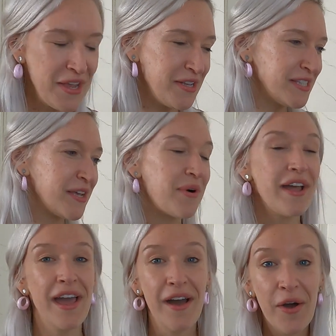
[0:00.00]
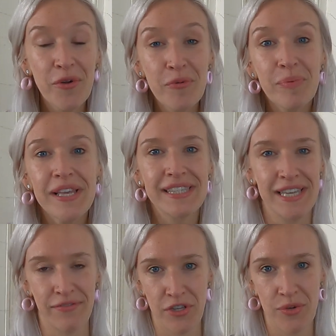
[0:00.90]
So I hope it's
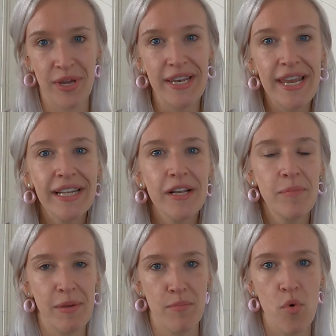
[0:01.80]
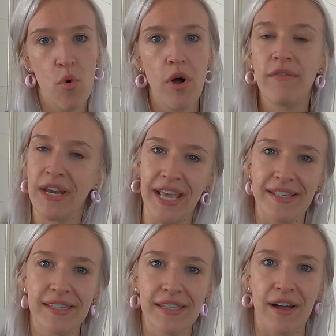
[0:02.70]
given you a little bit more of an
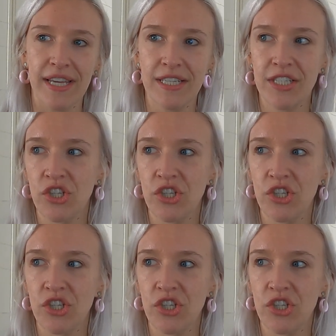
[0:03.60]
insight,